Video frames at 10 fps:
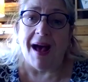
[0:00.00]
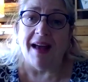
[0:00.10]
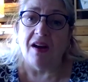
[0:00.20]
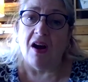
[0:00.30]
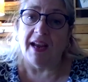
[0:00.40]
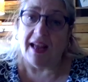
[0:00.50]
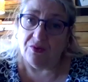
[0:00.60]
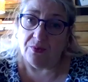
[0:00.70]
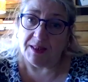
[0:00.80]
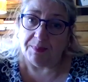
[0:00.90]
and I can
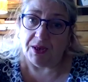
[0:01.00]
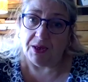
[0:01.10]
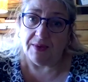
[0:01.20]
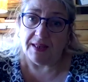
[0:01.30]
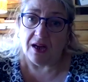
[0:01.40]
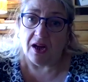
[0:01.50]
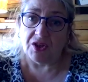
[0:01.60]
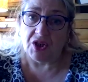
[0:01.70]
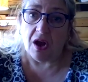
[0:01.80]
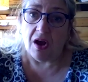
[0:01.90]
always put you in
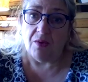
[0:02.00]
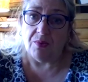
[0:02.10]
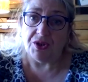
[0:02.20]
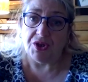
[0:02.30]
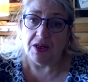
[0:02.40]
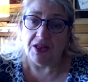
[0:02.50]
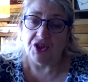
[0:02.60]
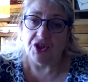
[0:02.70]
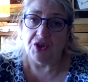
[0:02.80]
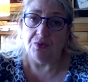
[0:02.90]
touch with Julie
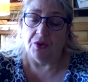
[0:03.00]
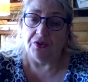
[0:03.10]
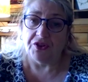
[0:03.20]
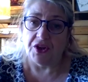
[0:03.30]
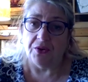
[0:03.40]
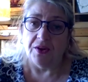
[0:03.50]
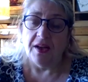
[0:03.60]
should you want to.